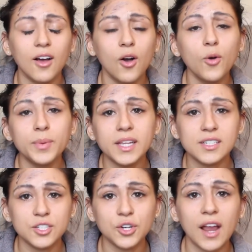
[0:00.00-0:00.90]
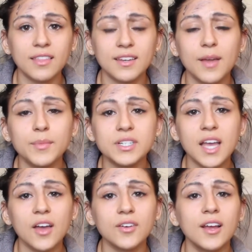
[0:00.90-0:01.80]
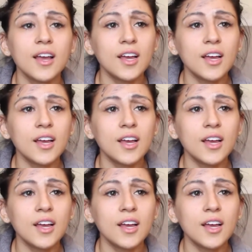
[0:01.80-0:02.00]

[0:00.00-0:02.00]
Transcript: hoping to track the number down.